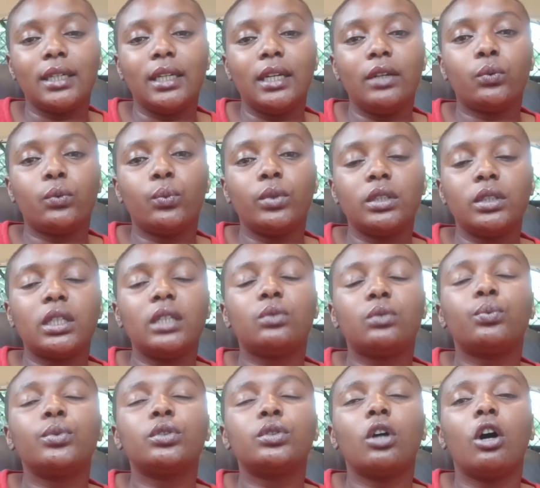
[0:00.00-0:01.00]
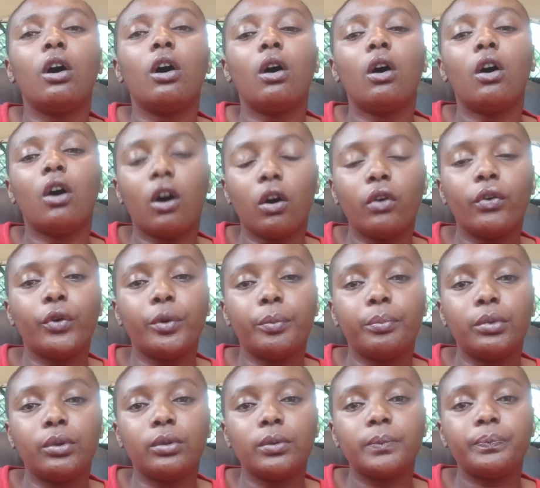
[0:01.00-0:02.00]
It was
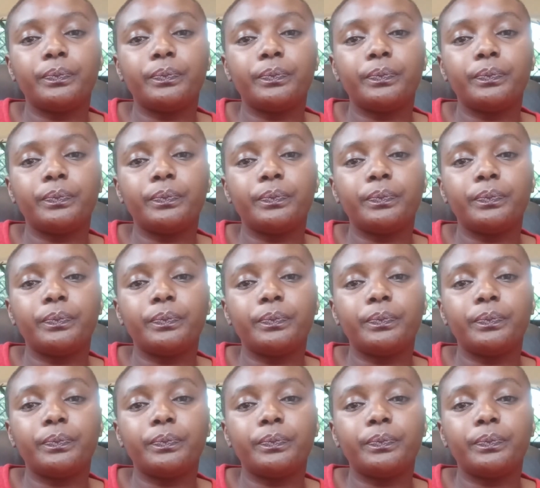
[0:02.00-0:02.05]
horrible.